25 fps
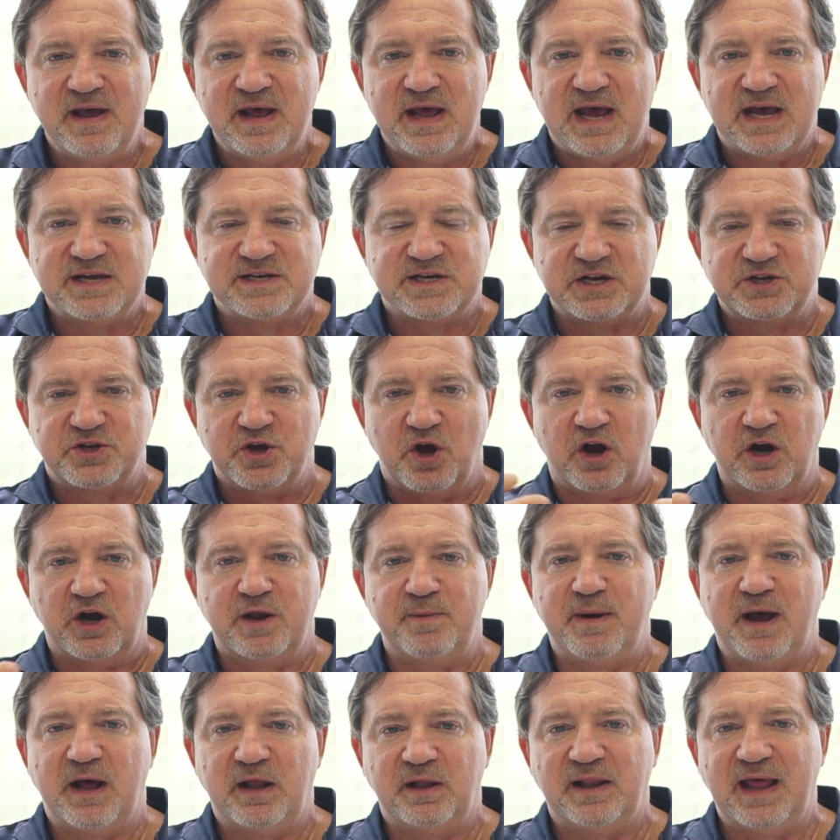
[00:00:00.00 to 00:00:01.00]
As I talked
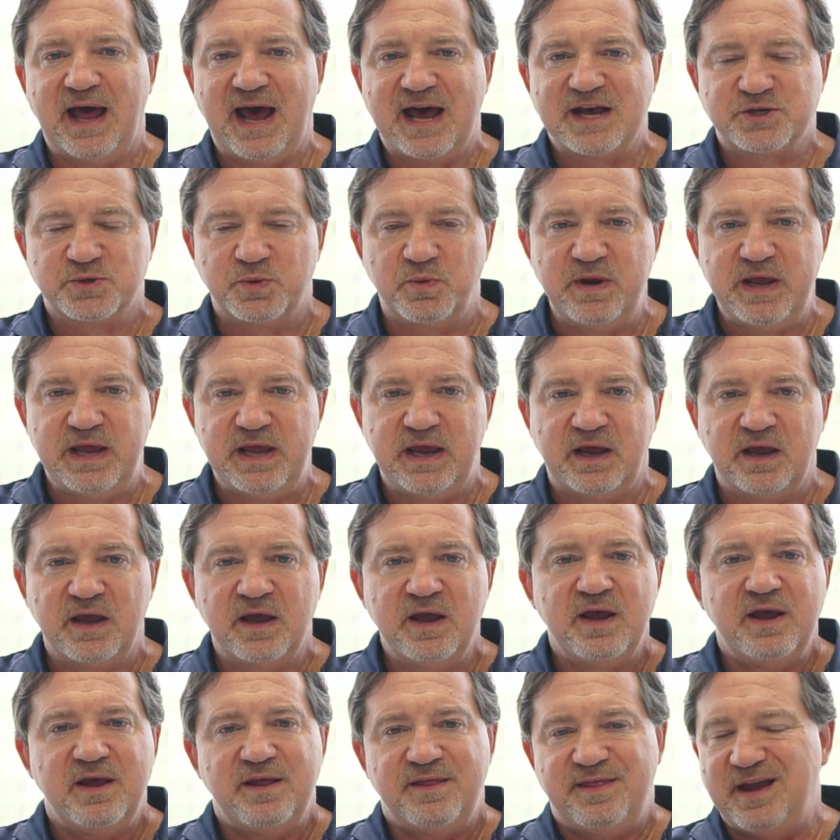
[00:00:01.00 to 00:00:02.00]
about last week,
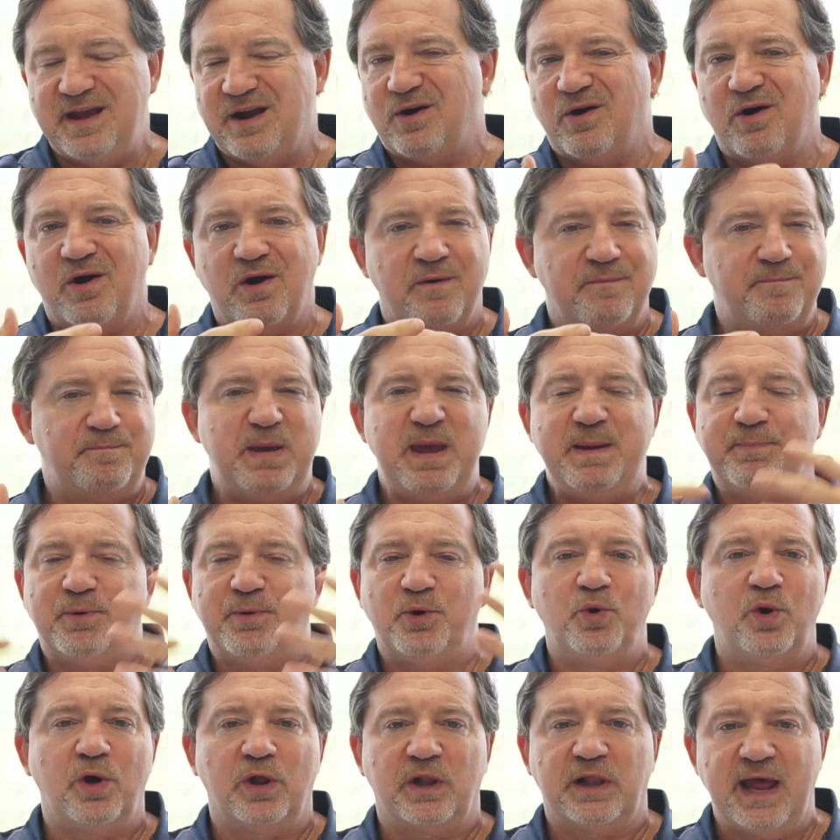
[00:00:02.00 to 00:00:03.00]
there are people
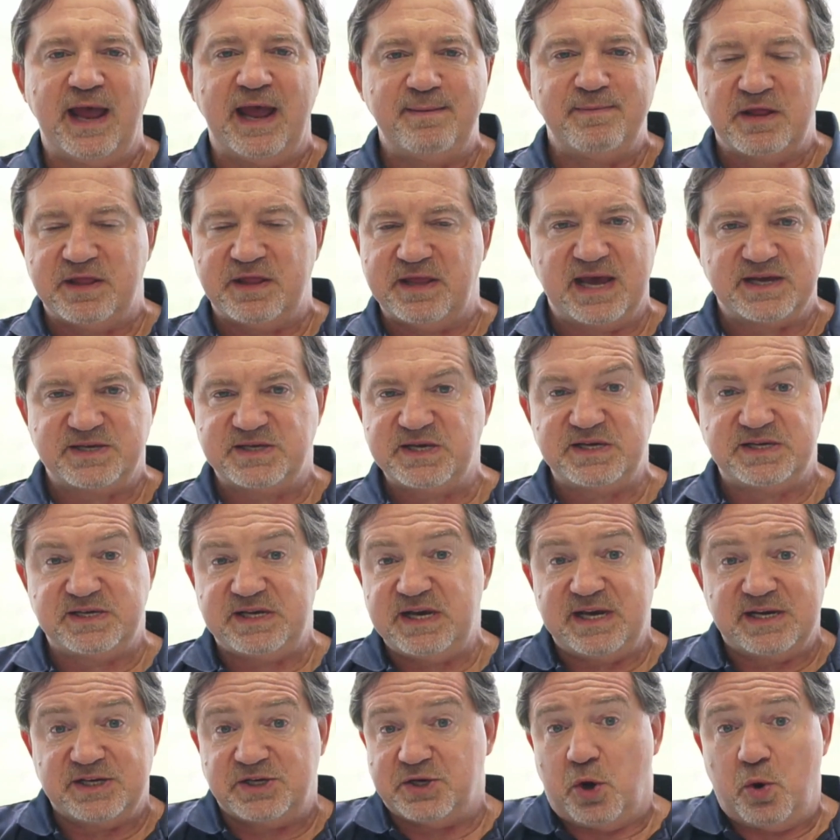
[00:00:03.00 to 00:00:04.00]
who claim that the SEC
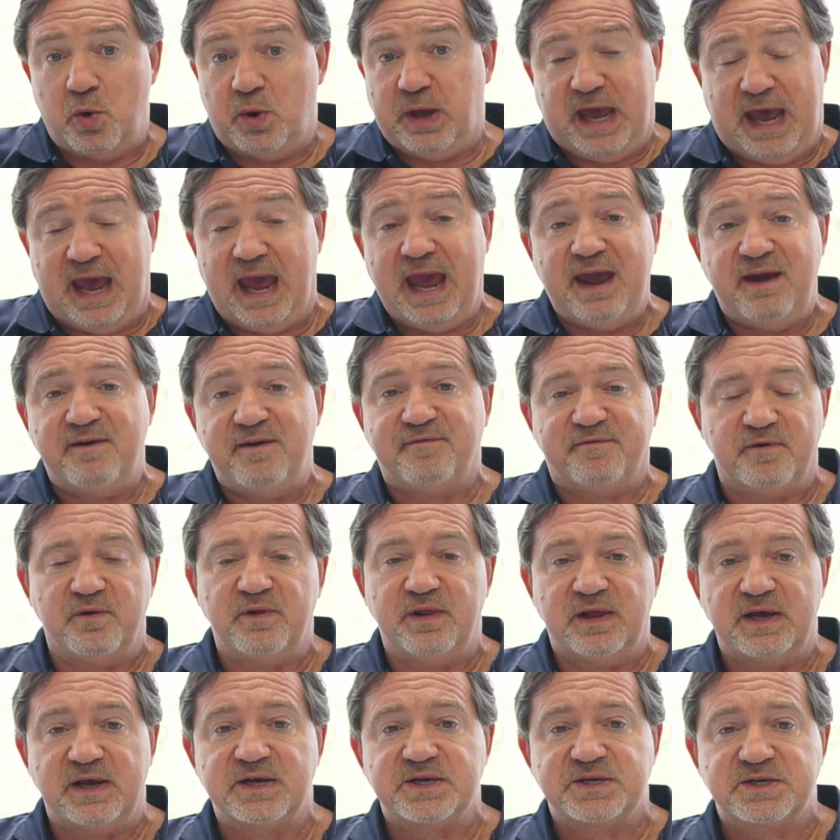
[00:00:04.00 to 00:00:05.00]
is okay for
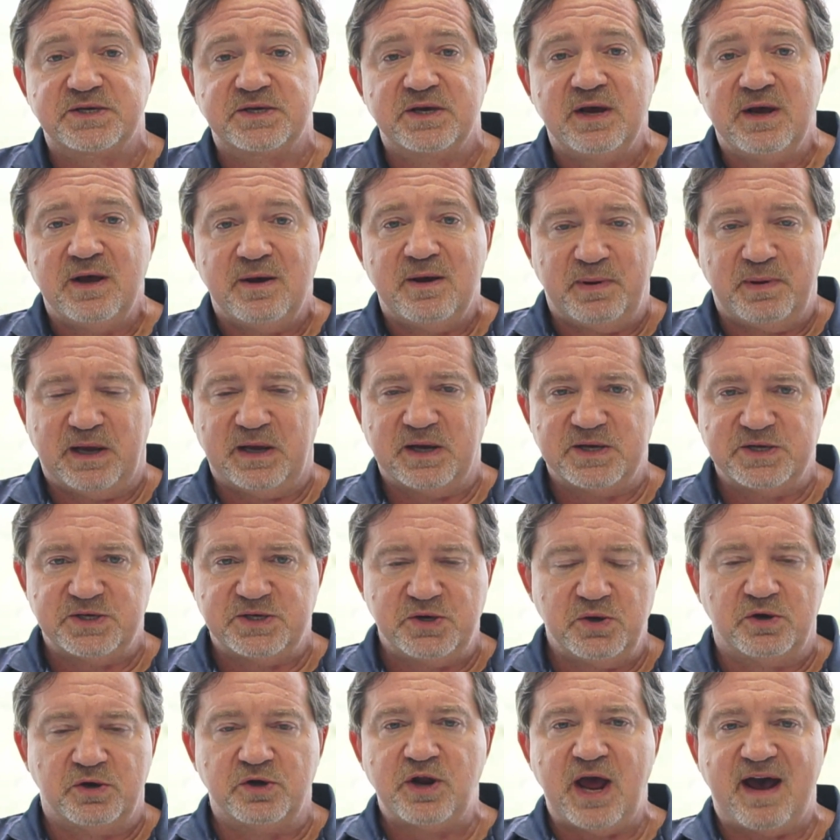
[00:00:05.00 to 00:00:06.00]
this because you
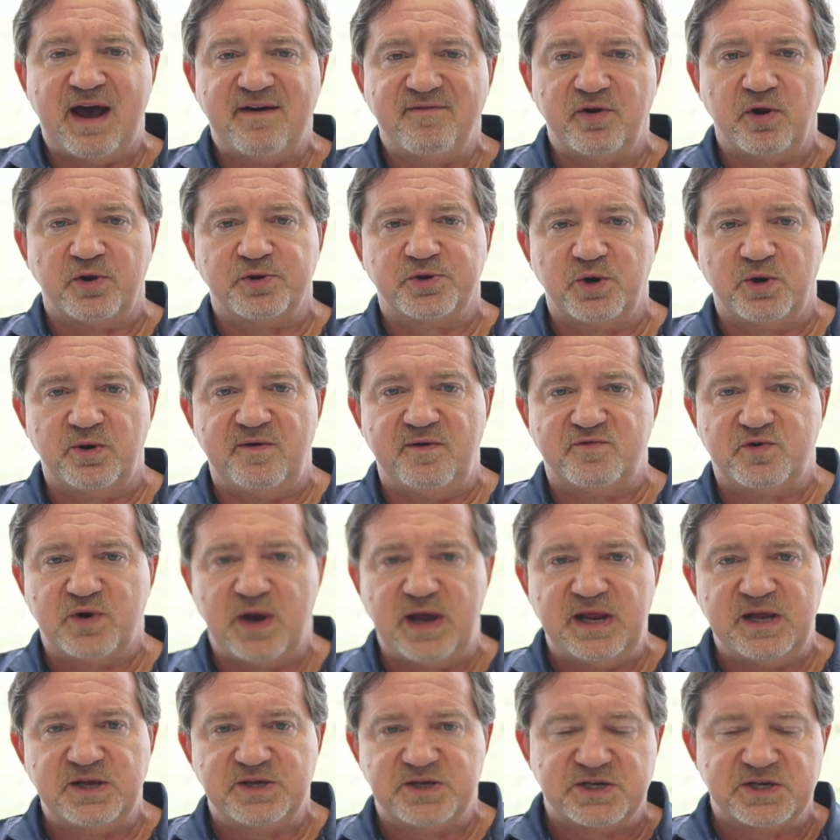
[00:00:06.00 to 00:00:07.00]
can have an alternative
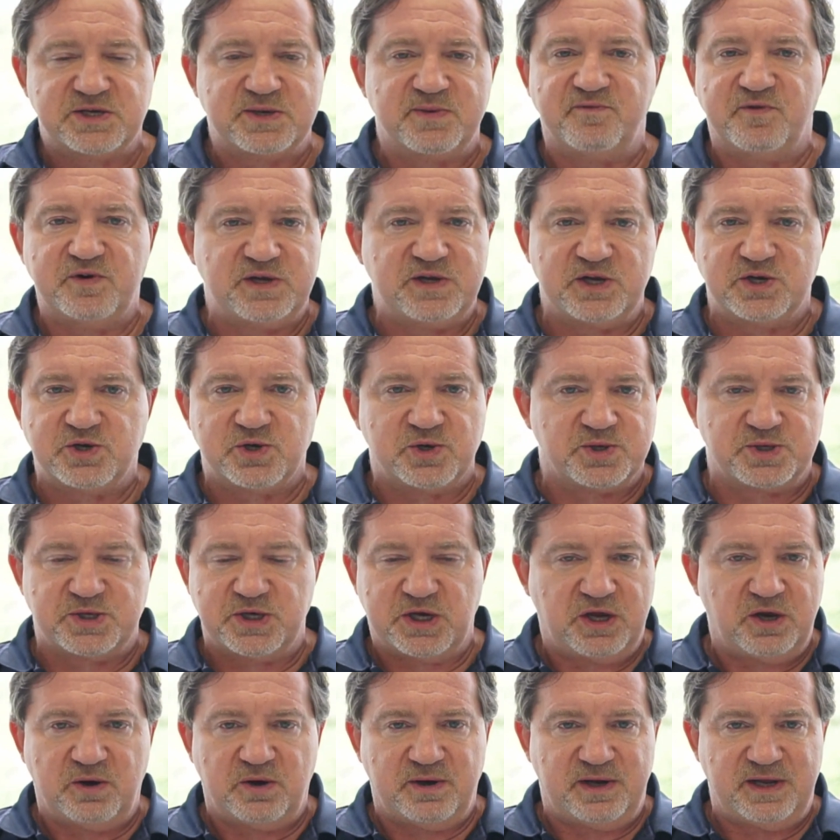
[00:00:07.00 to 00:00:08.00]
trading system for digital
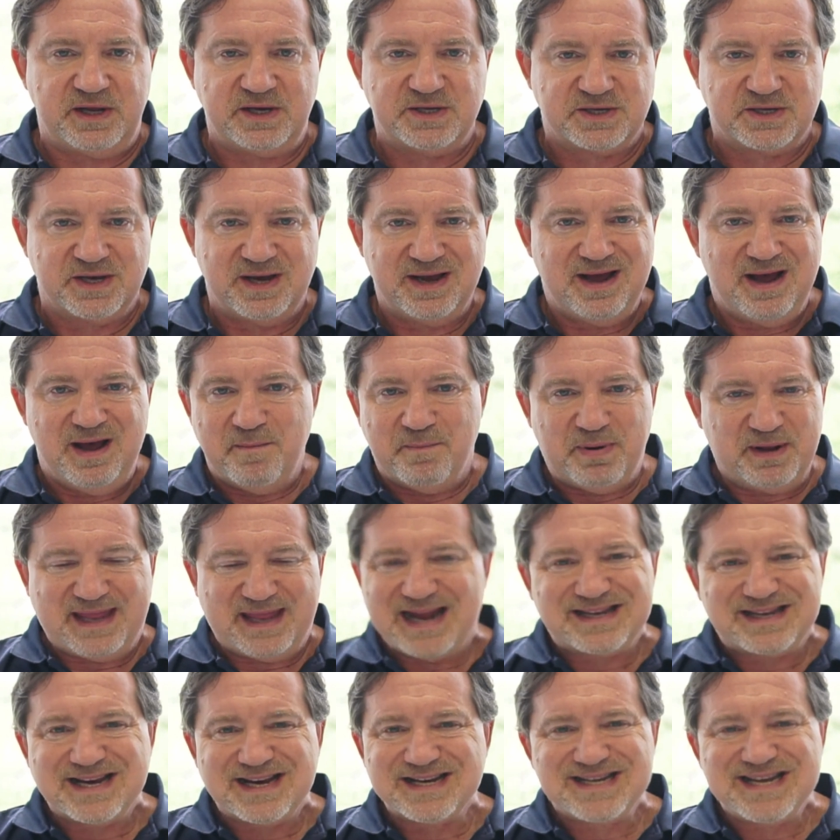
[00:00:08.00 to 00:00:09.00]
securities. But
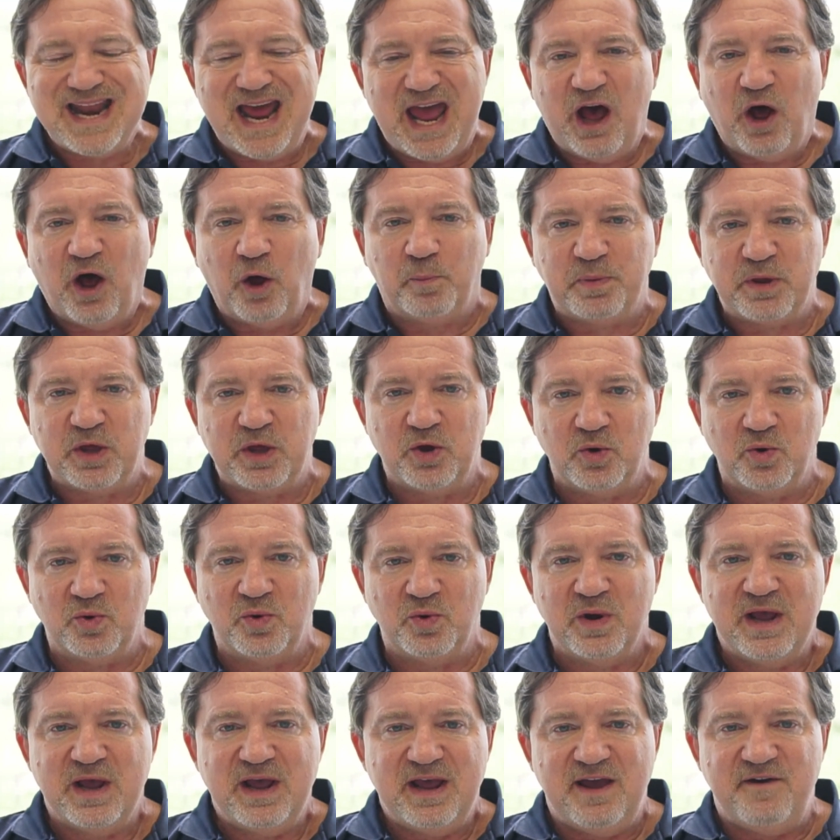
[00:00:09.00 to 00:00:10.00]
that doesn't help you
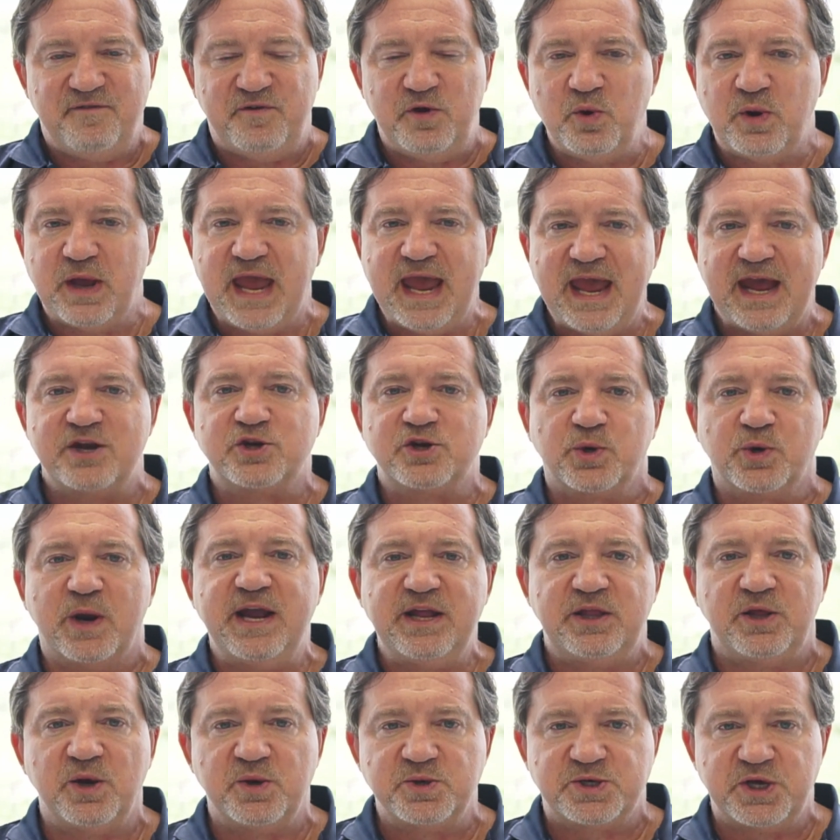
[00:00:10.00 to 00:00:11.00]
if you can't trade
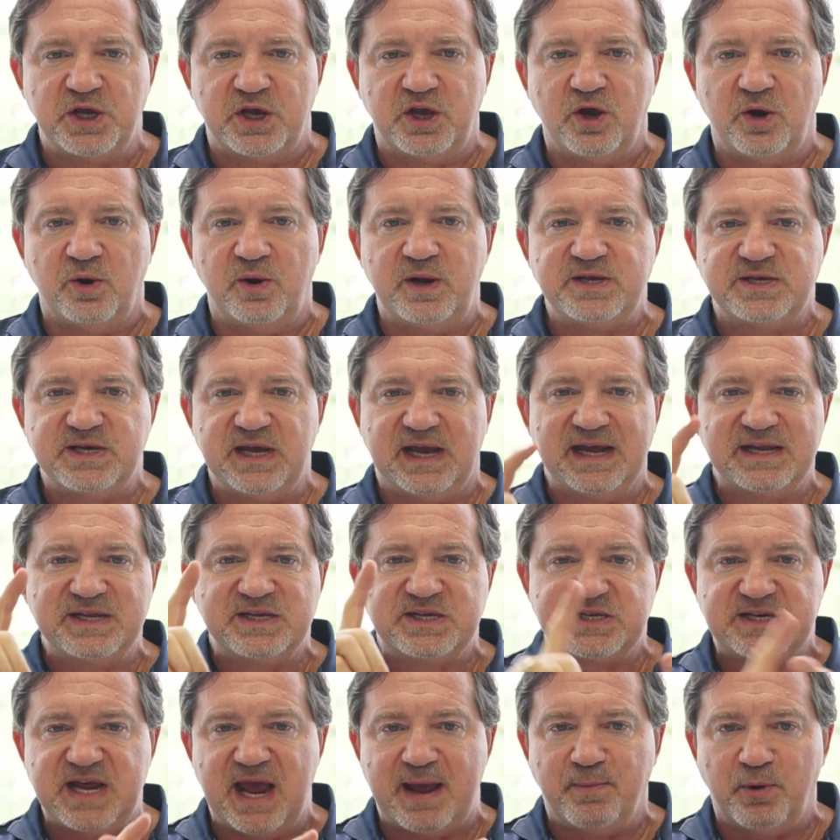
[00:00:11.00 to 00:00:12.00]
those securities against
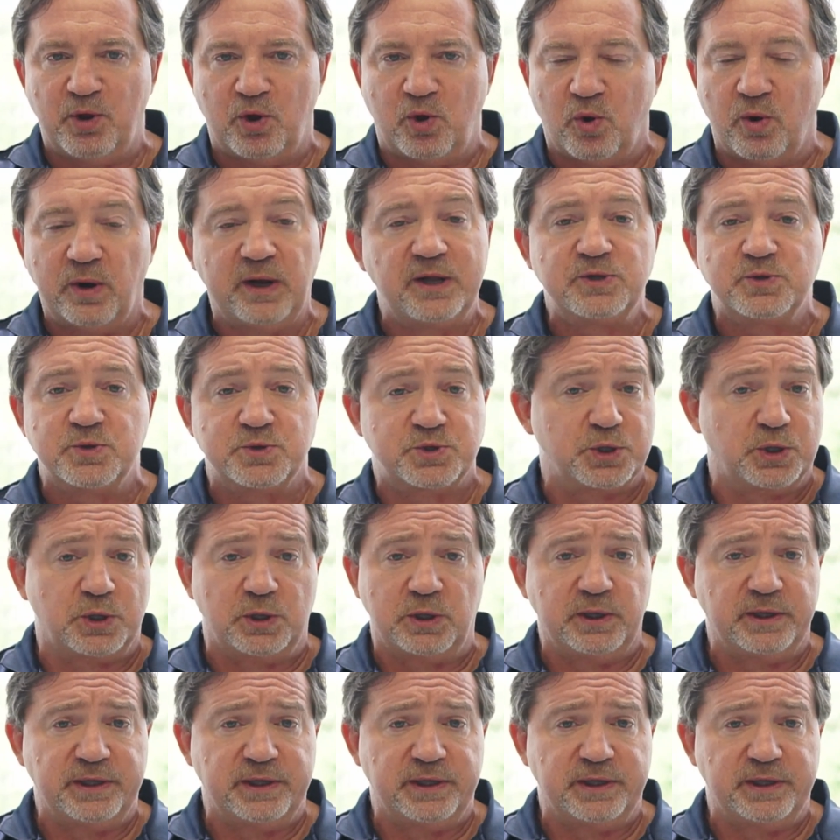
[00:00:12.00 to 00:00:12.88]
stable coins, which are clearly